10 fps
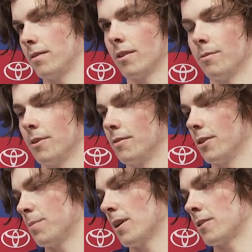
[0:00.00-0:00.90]
going to be a
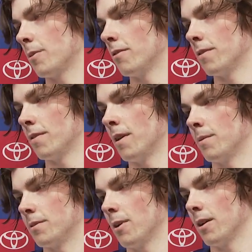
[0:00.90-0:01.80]
real special moment for them
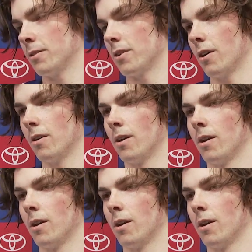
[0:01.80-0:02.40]
as well. So.